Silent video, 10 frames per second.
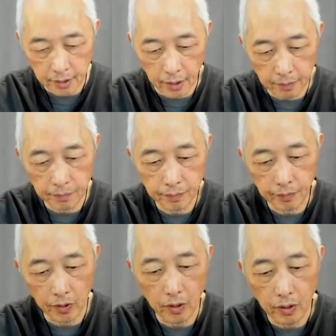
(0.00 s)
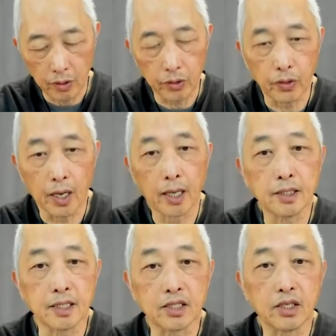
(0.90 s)
time, your eyes
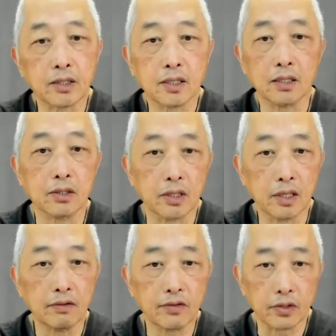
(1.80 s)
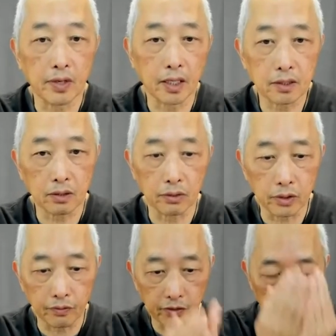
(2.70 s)
adjusting to the infrared so we
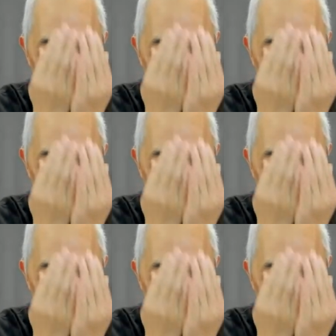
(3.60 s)
feel a